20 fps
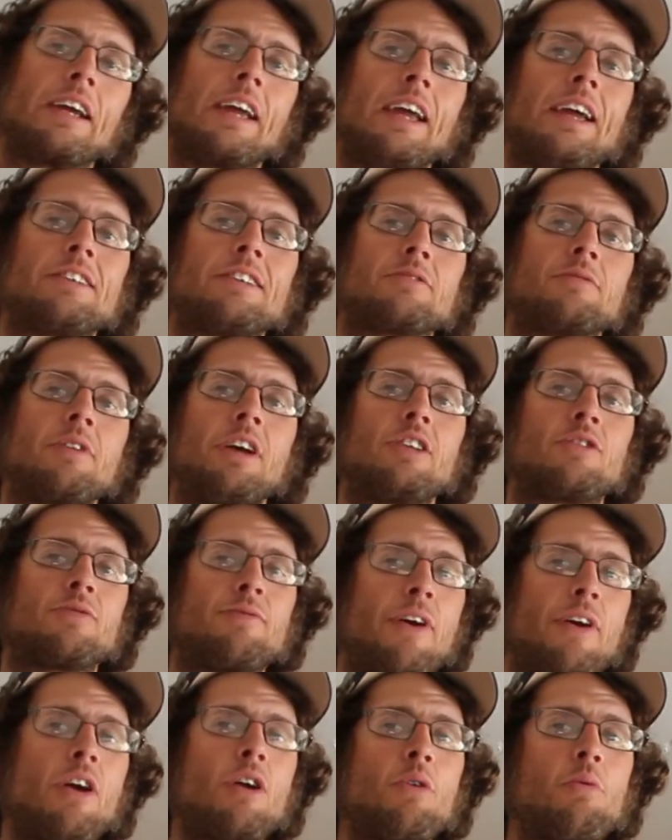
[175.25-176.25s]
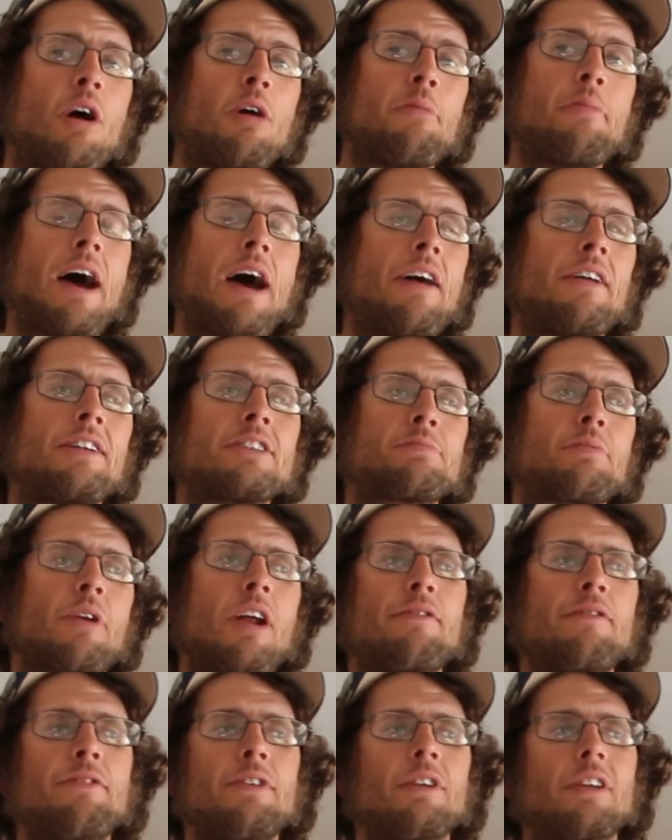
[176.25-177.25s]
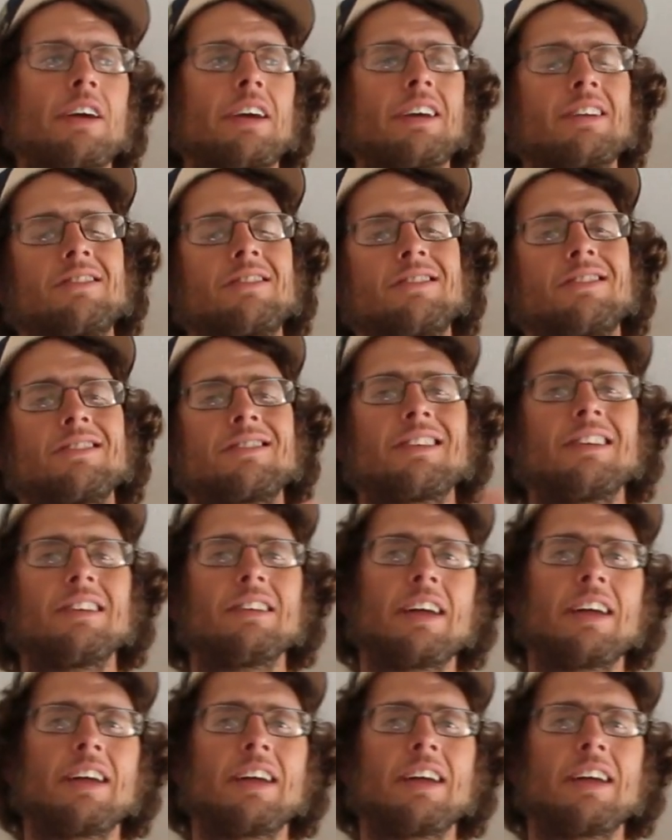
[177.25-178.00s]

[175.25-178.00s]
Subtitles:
It's very well balanced, but I feel like it's just,